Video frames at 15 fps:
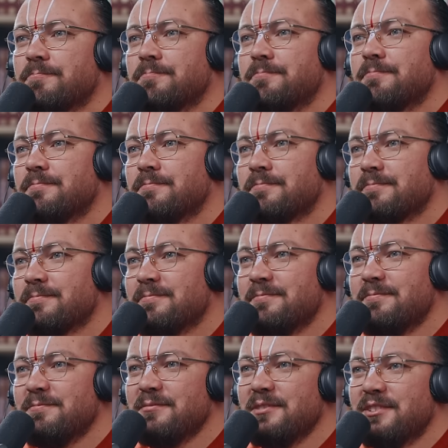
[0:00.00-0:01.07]
25 years
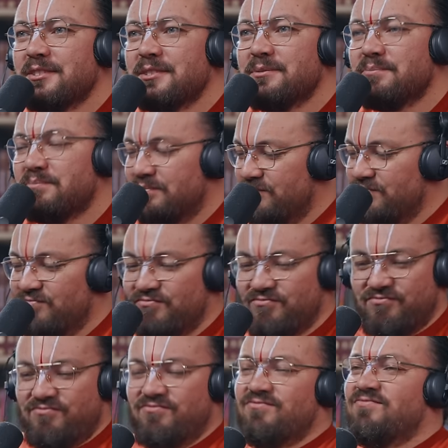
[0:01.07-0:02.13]
talking
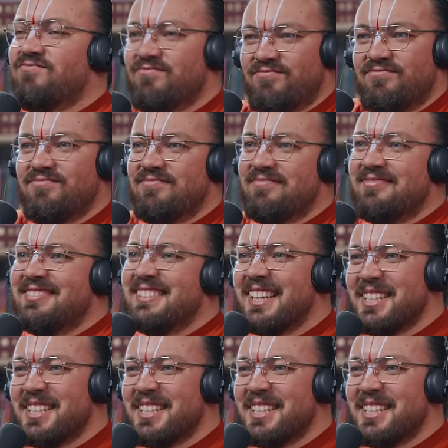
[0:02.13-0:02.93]
about goosebumps.